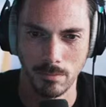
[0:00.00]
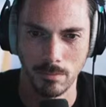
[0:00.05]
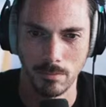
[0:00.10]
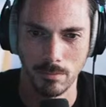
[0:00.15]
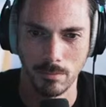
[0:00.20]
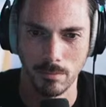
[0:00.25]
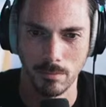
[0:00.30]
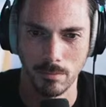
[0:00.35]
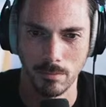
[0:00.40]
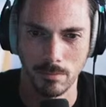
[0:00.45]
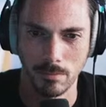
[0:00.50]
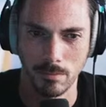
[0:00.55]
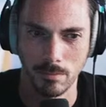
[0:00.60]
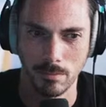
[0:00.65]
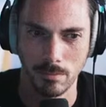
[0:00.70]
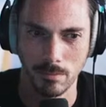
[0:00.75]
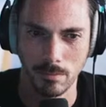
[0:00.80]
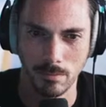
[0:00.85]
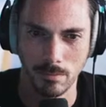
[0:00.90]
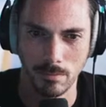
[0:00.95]

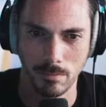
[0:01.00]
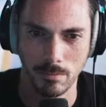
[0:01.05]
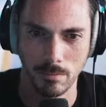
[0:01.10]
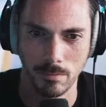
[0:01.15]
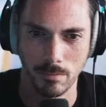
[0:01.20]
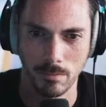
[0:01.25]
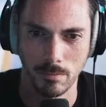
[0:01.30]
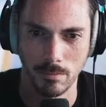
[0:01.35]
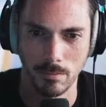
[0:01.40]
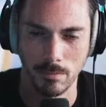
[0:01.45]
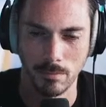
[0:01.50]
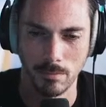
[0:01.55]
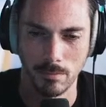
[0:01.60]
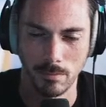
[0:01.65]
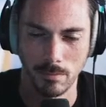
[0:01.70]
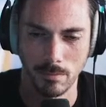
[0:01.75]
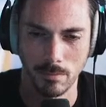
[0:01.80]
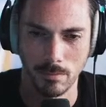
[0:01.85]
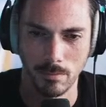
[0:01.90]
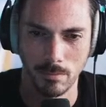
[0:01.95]

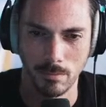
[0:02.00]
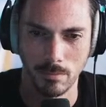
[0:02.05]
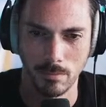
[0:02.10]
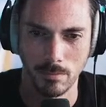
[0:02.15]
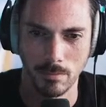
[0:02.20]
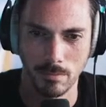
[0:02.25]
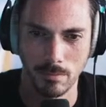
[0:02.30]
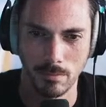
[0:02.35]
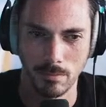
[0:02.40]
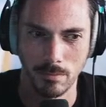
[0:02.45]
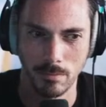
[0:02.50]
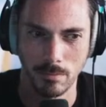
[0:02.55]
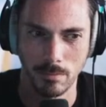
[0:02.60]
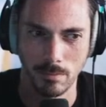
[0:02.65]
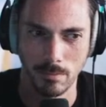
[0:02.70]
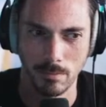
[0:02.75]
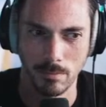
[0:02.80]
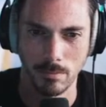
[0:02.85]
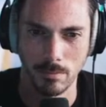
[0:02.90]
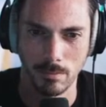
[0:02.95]

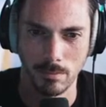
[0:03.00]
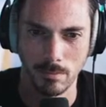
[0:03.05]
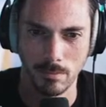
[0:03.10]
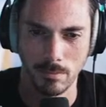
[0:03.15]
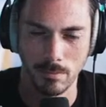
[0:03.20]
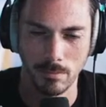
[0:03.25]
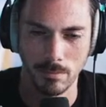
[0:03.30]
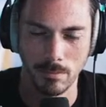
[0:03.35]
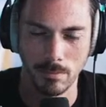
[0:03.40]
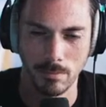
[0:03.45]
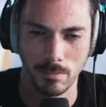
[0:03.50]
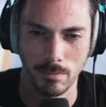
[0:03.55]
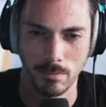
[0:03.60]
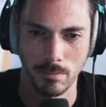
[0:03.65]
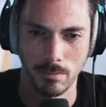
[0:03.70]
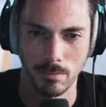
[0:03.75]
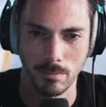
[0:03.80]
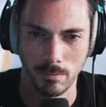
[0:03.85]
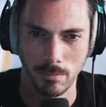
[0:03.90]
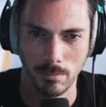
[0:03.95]

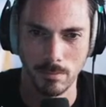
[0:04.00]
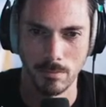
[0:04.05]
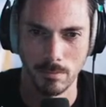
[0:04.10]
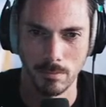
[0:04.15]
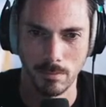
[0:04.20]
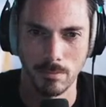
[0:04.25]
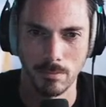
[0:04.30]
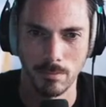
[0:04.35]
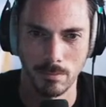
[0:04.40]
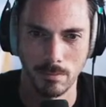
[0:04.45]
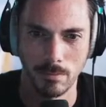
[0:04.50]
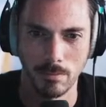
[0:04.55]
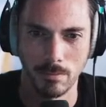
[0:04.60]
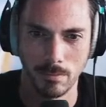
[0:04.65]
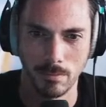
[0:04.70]
(silent)